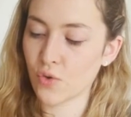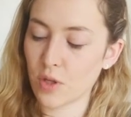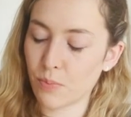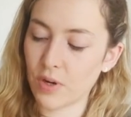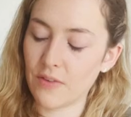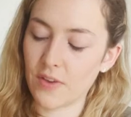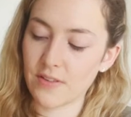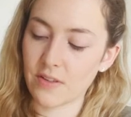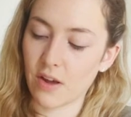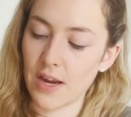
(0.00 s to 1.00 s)
in the previous
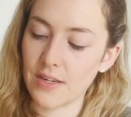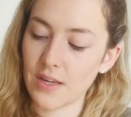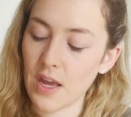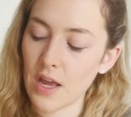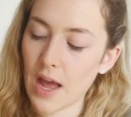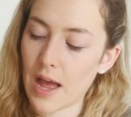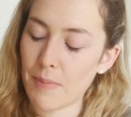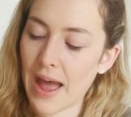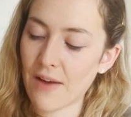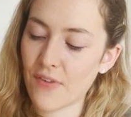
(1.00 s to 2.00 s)
slide,
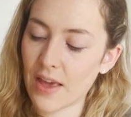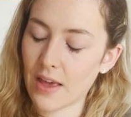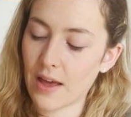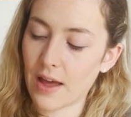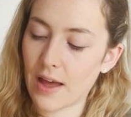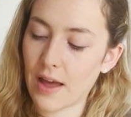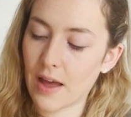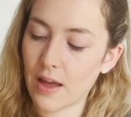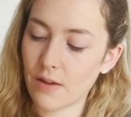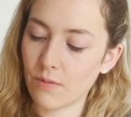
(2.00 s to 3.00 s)

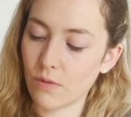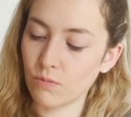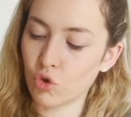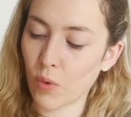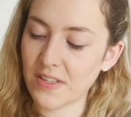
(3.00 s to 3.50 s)
drawing